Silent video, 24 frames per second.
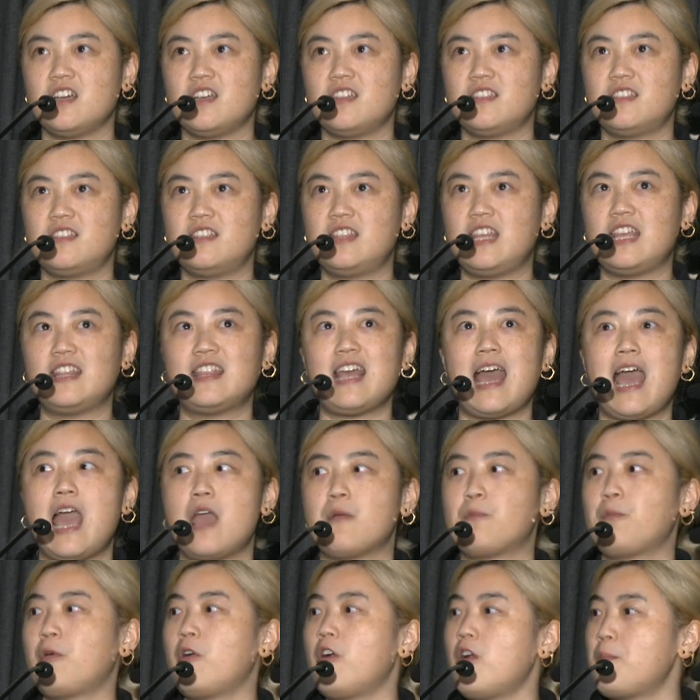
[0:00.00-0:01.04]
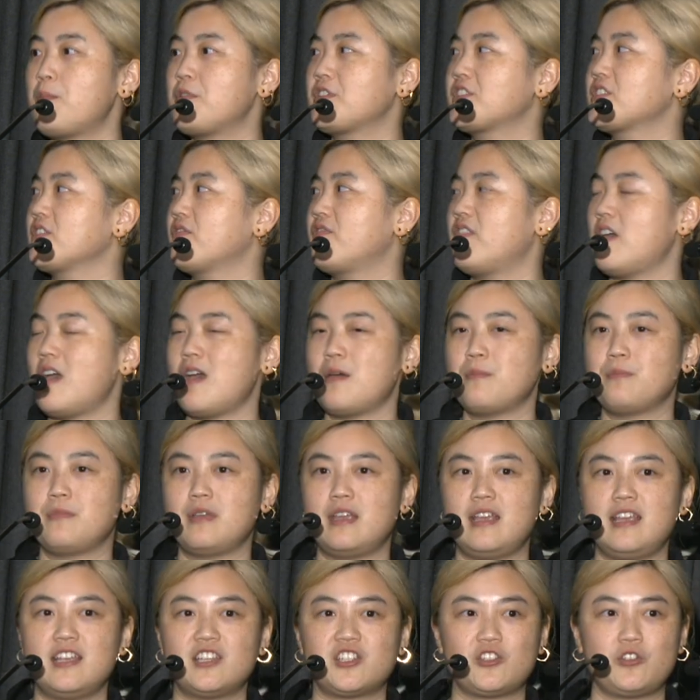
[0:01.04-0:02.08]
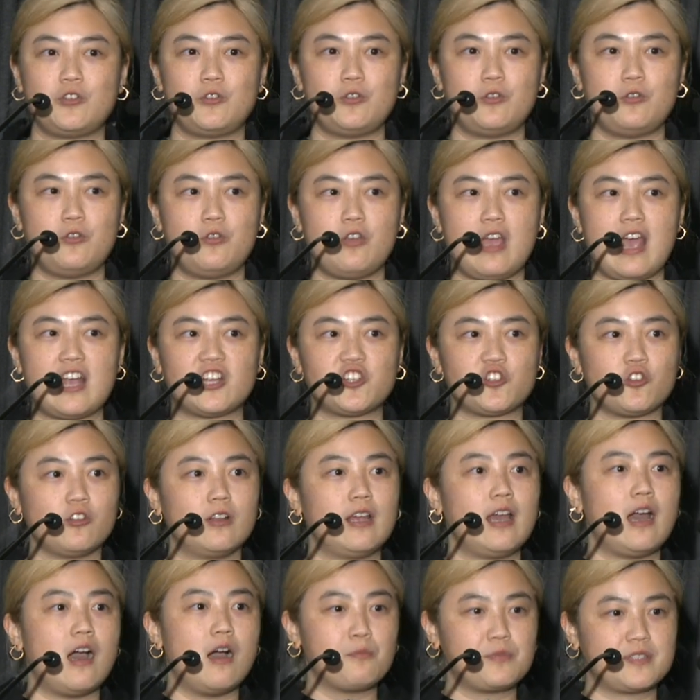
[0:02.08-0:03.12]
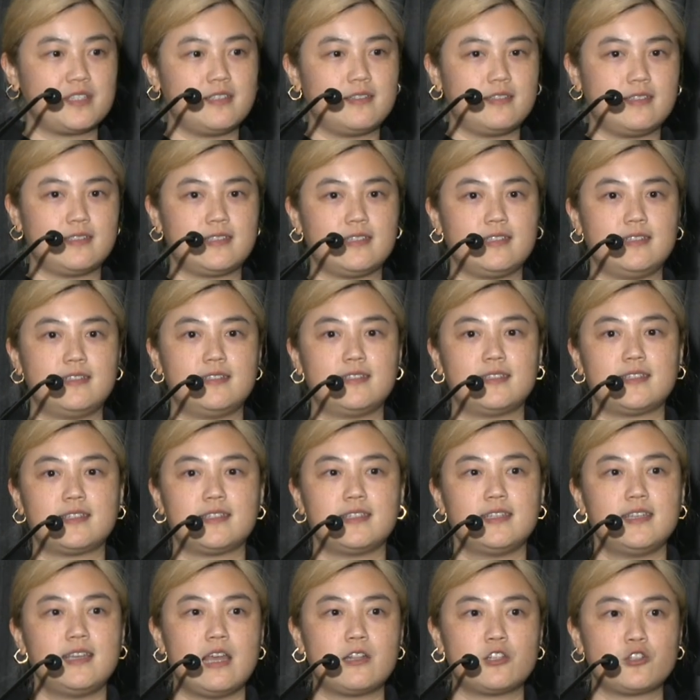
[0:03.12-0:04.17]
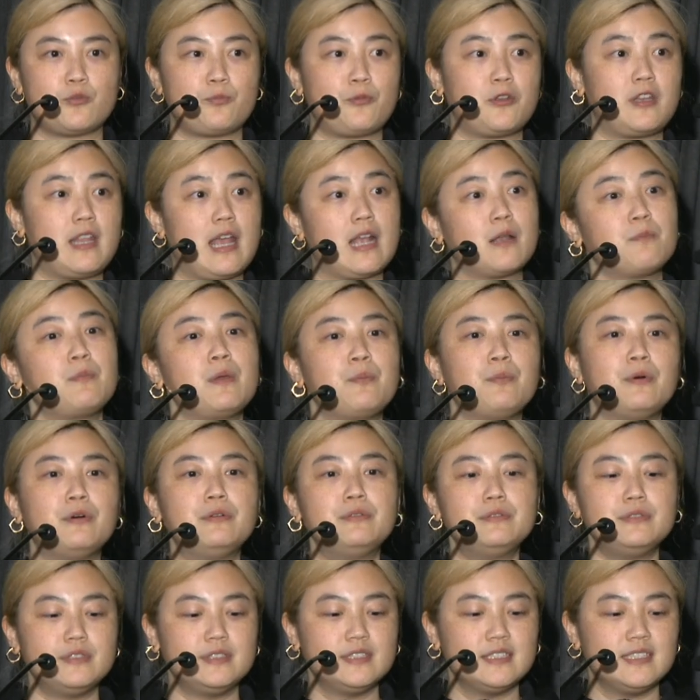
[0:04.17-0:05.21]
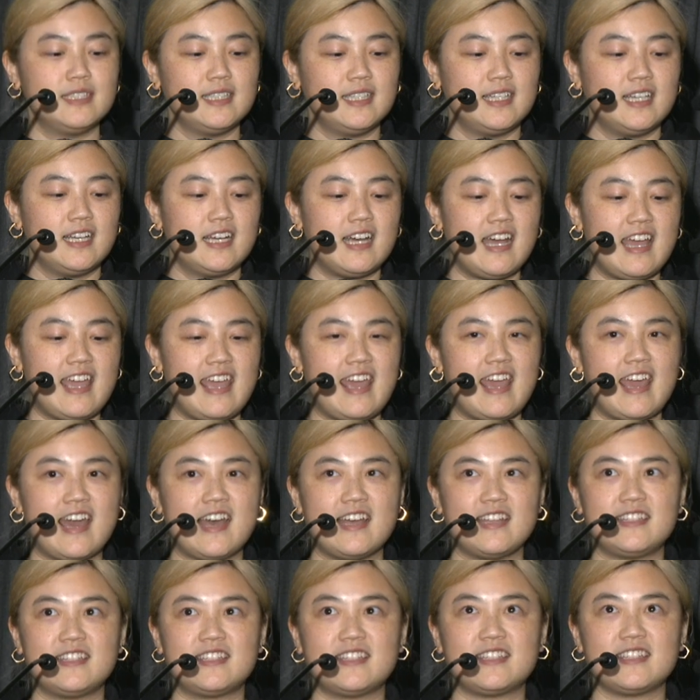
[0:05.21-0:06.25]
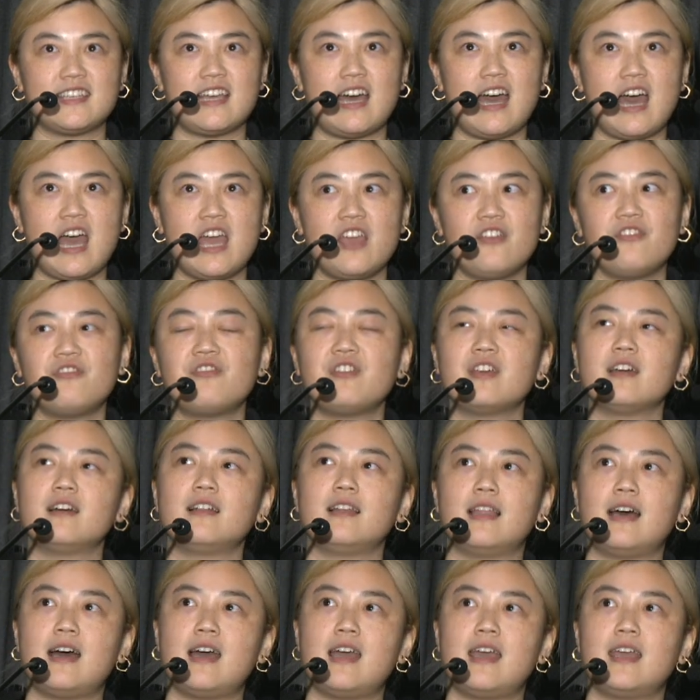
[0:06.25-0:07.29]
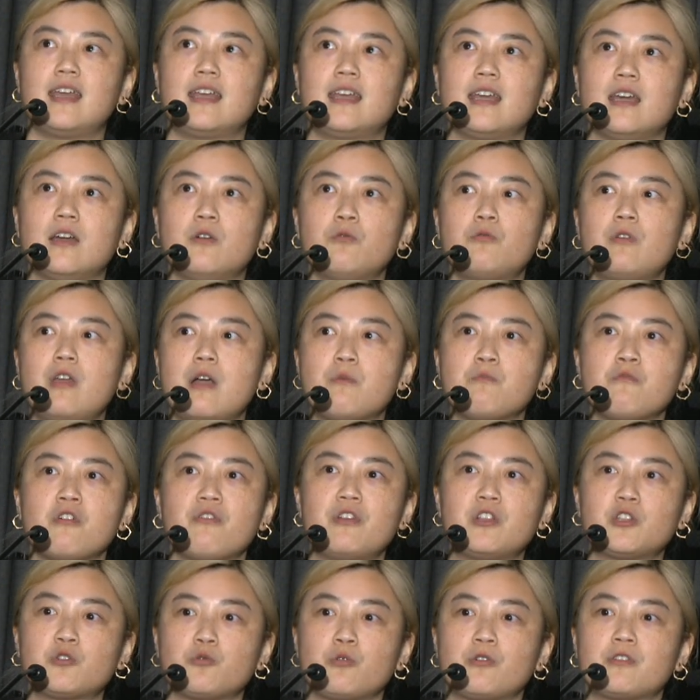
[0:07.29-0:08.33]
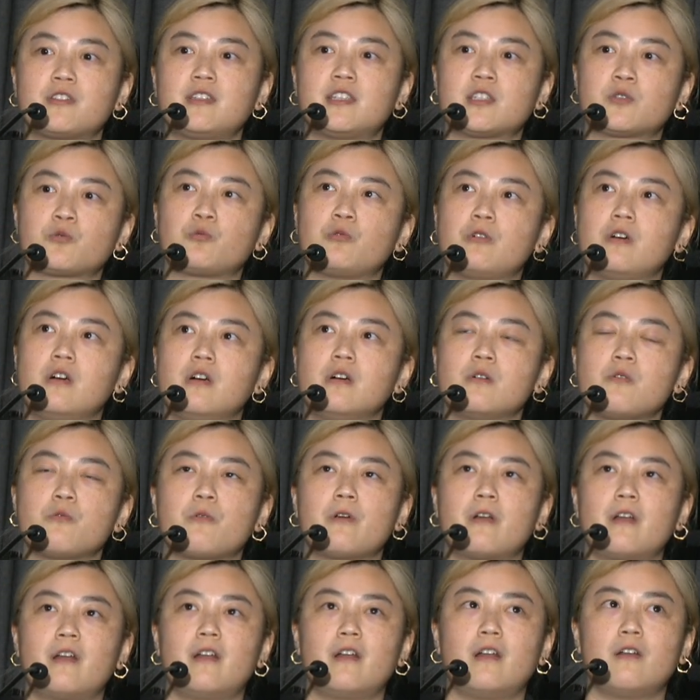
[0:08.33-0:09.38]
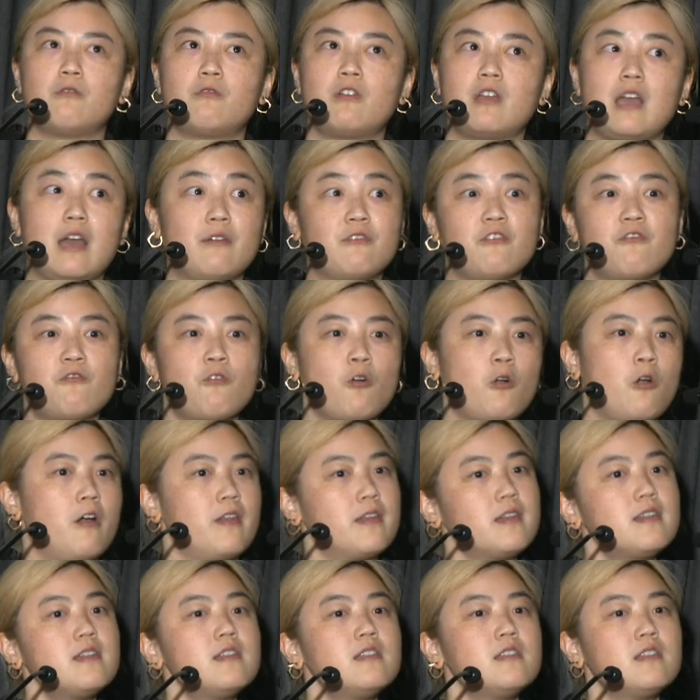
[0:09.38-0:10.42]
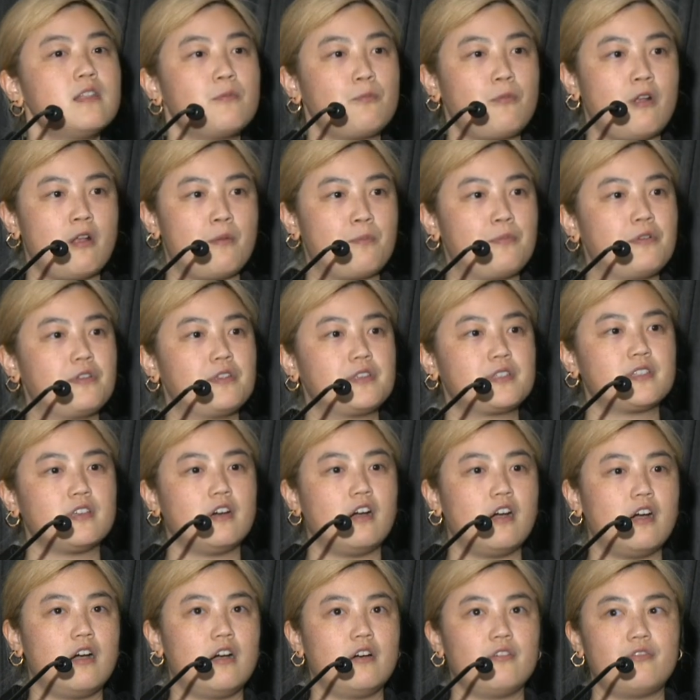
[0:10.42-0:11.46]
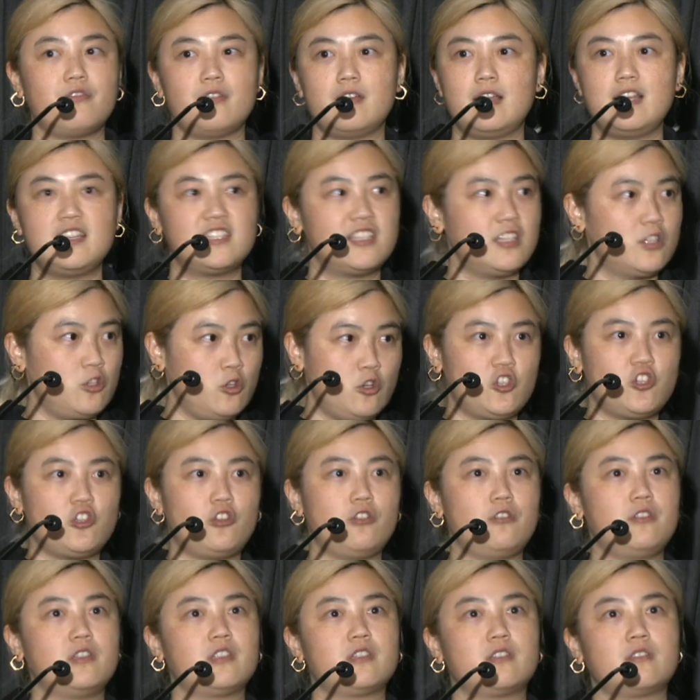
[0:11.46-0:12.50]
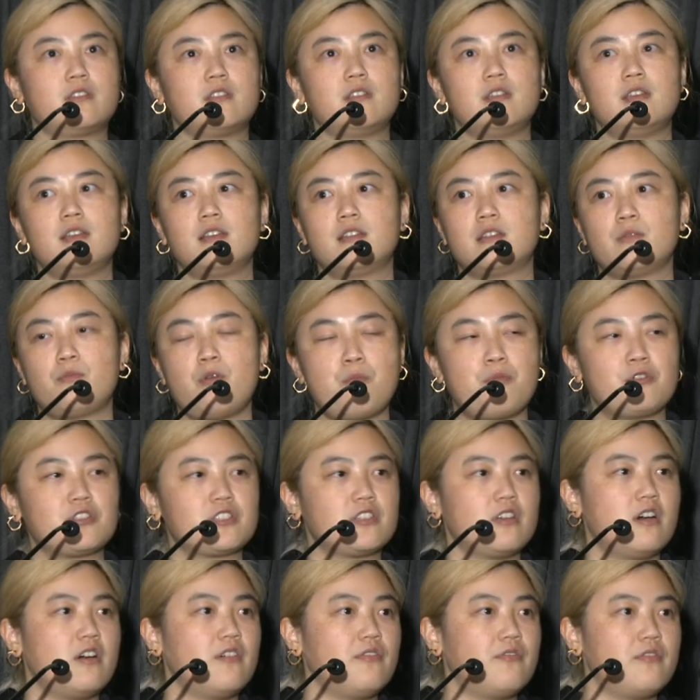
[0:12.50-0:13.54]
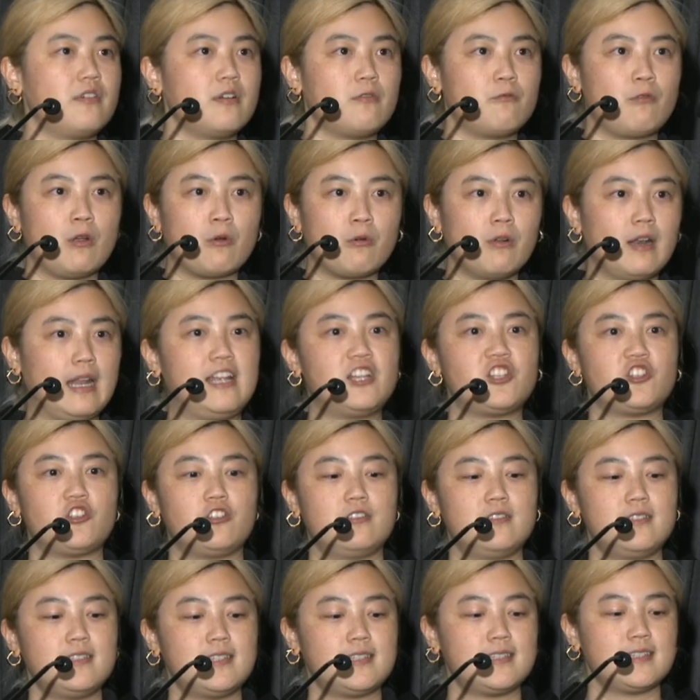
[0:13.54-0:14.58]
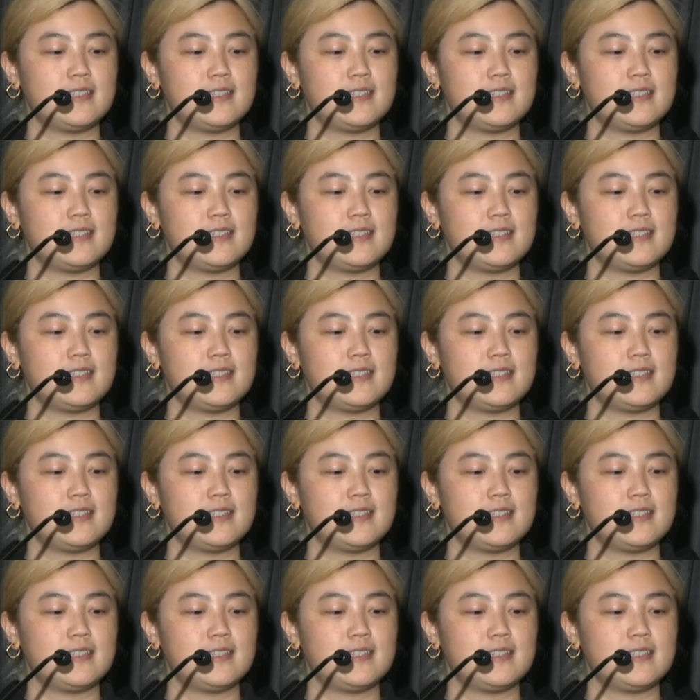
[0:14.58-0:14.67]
The entire purpose of them is to actually help citizens and to protect people. And I feel like we are moving towards this world where we have forgotten the purpose of institutions, the purpose of regulations,